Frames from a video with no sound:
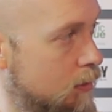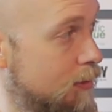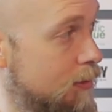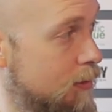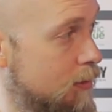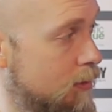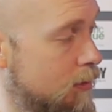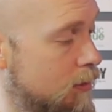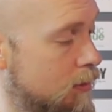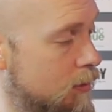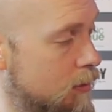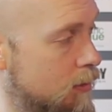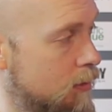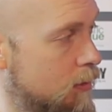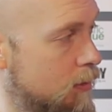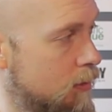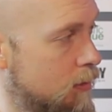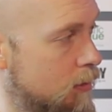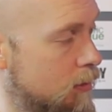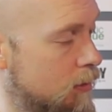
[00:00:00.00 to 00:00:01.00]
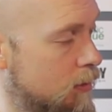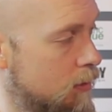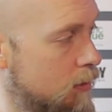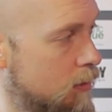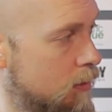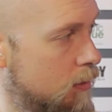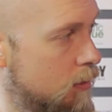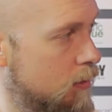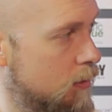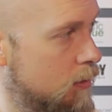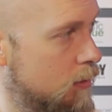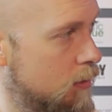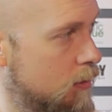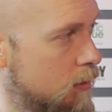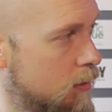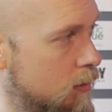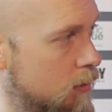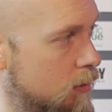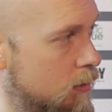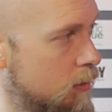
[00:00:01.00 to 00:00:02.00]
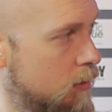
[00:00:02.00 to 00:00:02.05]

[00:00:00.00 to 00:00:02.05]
This person isn't speaking.